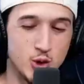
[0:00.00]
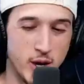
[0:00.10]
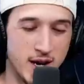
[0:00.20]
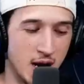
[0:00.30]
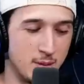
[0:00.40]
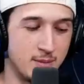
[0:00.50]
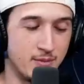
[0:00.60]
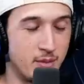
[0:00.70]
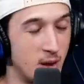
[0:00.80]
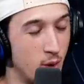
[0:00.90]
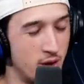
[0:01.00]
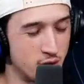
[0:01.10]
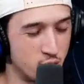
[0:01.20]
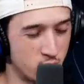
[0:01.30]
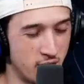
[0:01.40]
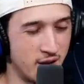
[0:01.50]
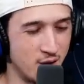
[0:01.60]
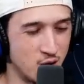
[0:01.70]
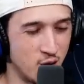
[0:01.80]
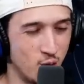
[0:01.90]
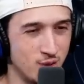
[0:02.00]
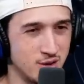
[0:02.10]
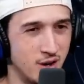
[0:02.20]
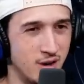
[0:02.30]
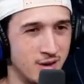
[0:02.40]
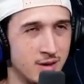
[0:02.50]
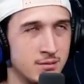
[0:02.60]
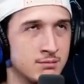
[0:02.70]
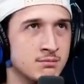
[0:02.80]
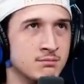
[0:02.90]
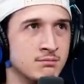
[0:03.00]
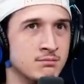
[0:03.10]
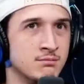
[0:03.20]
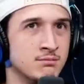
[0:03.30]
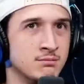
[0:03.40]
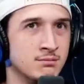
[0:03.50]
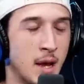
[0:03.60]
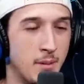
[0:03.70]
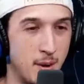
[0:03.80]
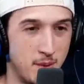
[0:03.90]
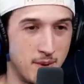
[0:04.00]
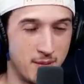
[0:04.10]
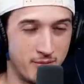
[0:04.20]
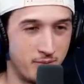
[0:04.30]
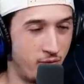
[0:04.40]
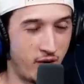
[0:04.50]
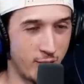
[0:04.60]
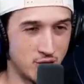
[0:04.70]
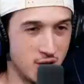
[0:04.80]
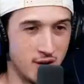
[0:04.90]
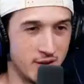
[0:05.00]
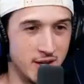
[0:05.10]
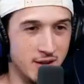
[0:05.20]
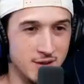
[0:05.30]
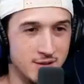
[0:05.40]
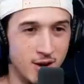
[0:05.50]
Drake album, by the way, there's a Drake and J. Cole song. Might be my favorite song of the year.